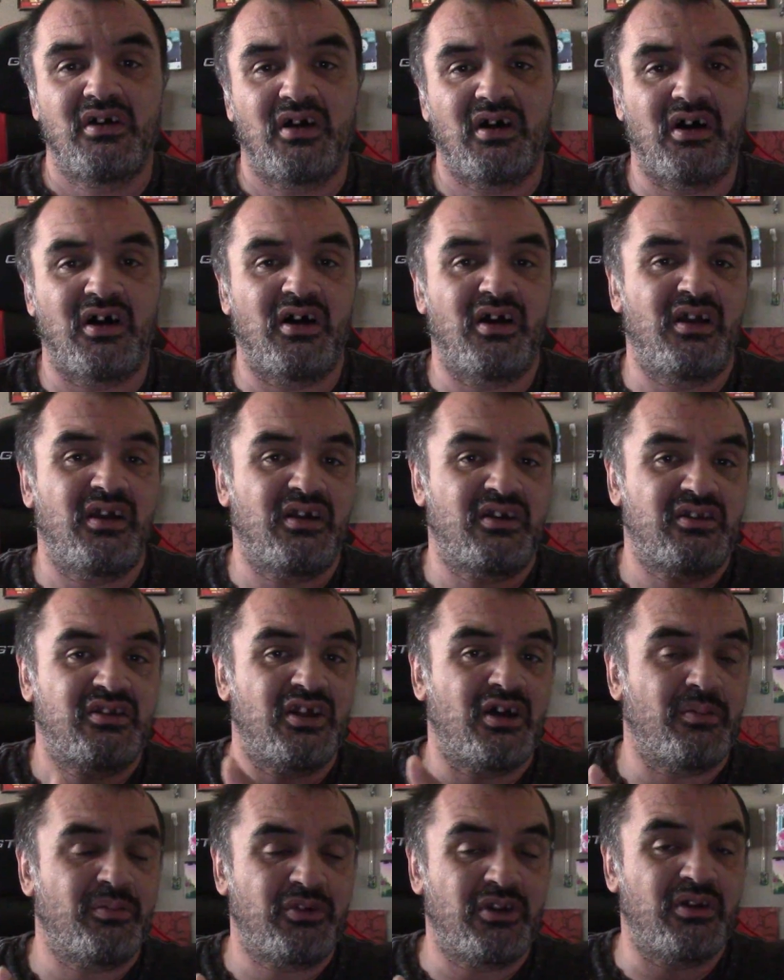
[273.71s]
uh,
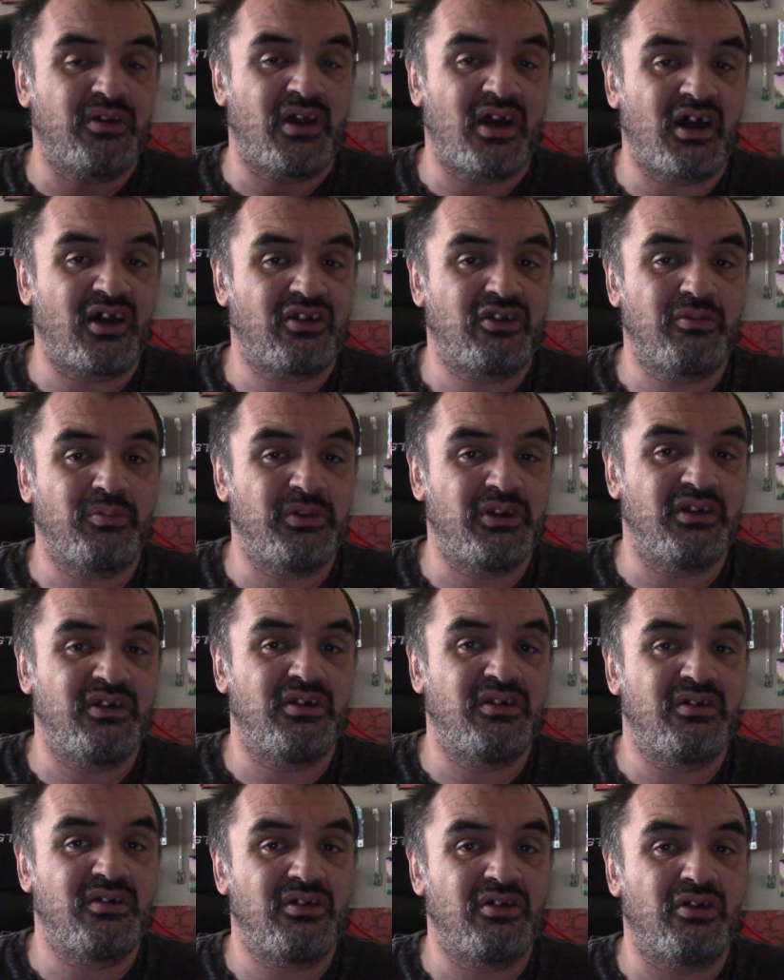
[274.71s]
except it had to
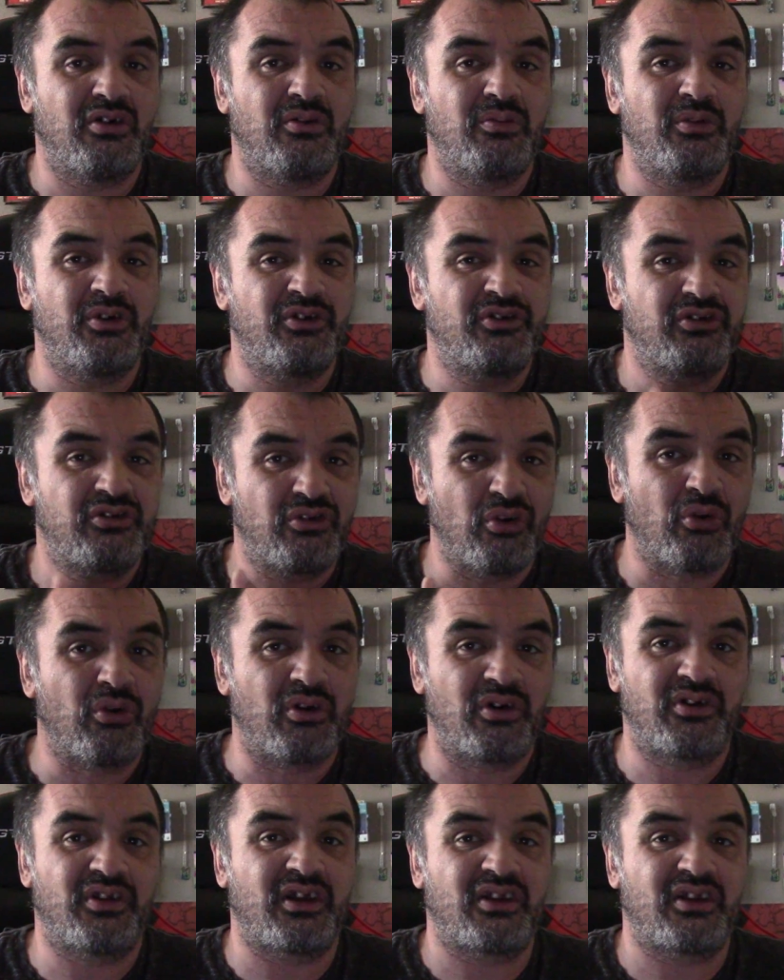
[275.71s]
be you know restored.